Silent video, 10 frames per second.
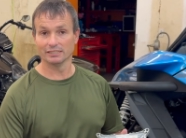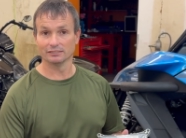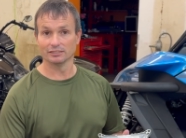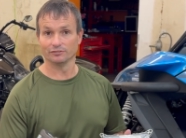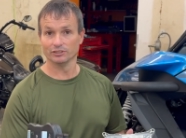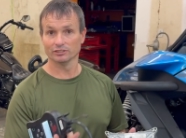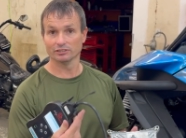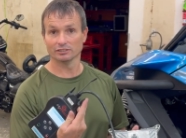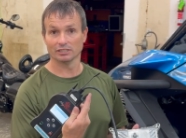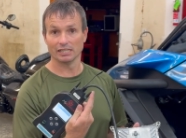is if
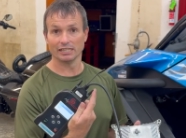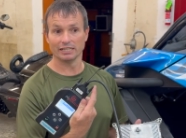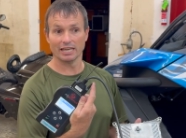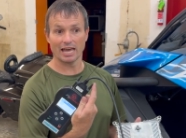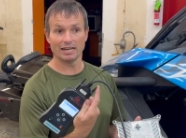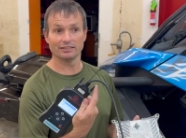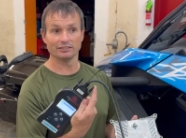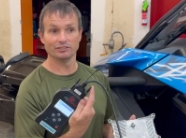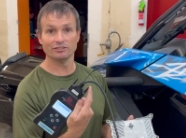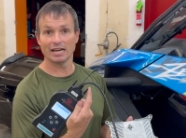you're a out of the
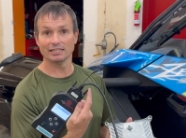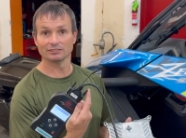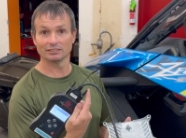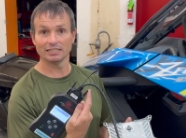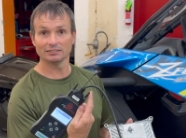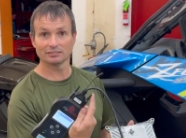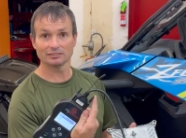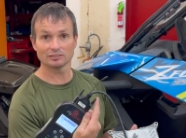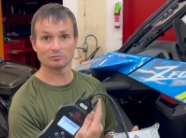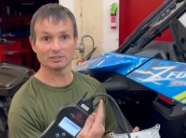United States
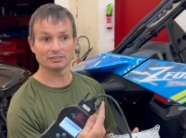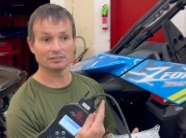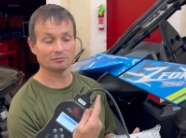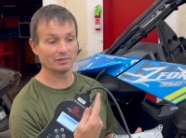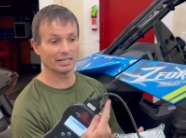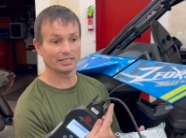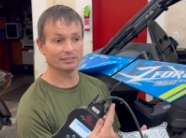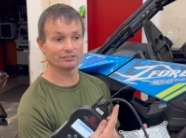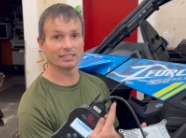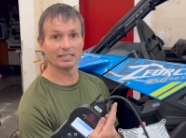customer, and I
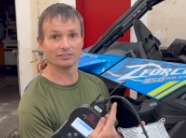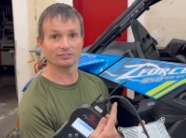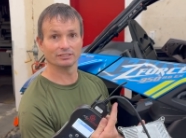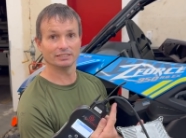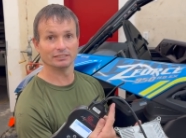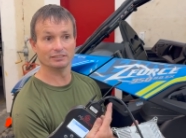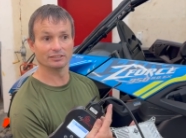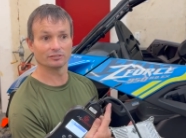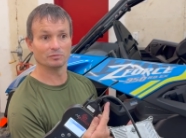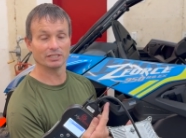just can't see
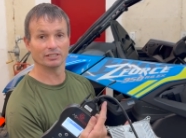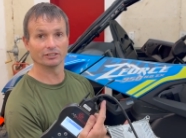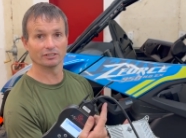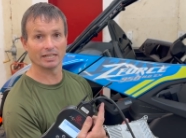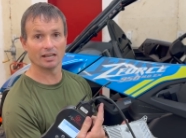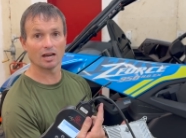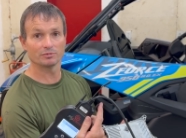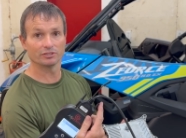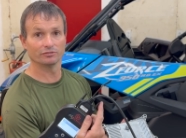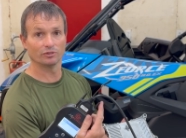this being a great
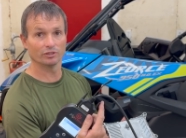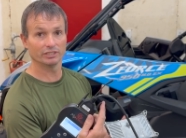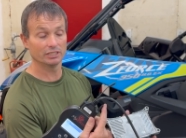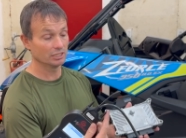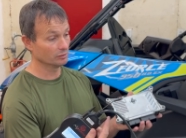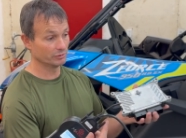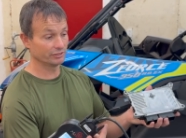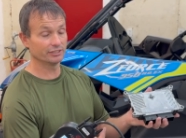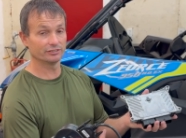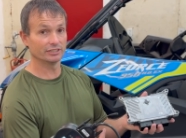option for you, but
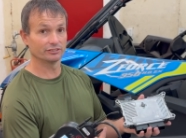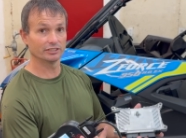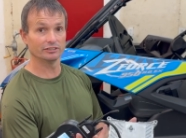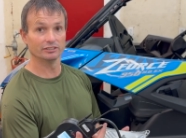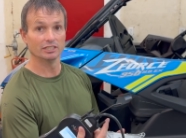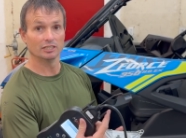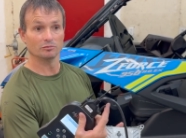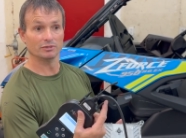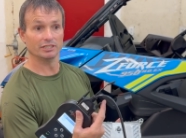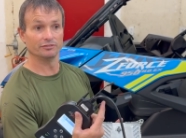this is too.
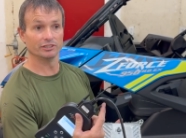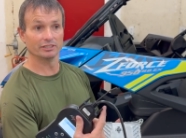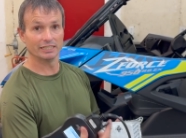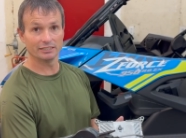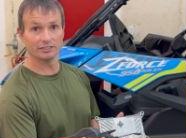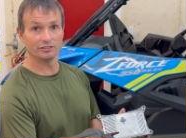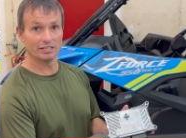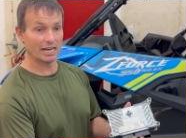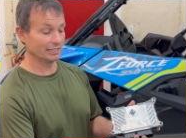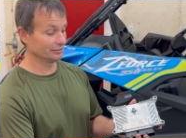But if you're in the
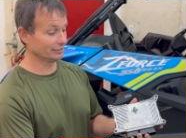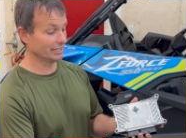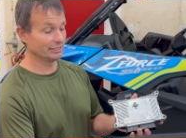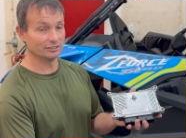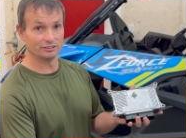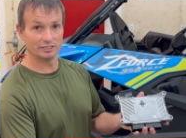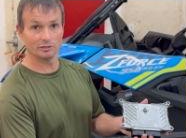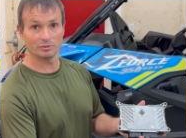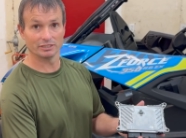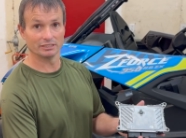United States and
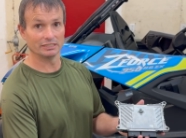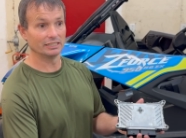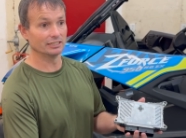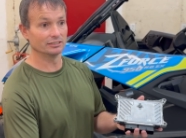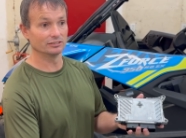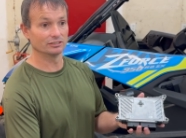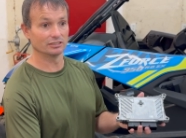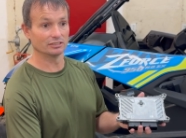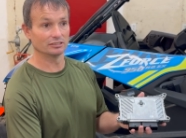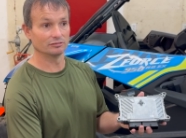shipping is,
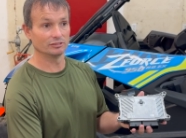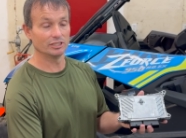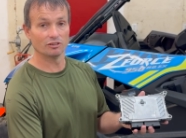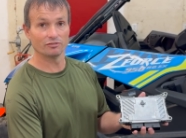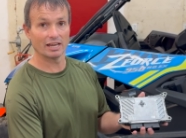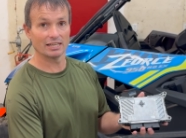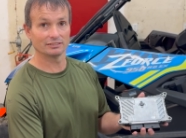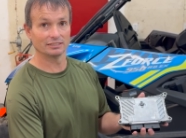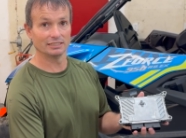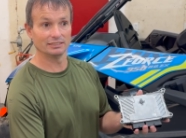uh, you know, fast
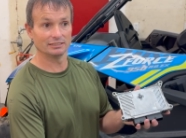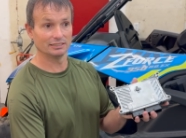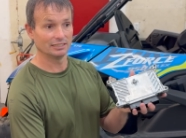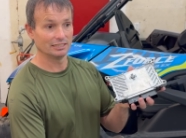and easy,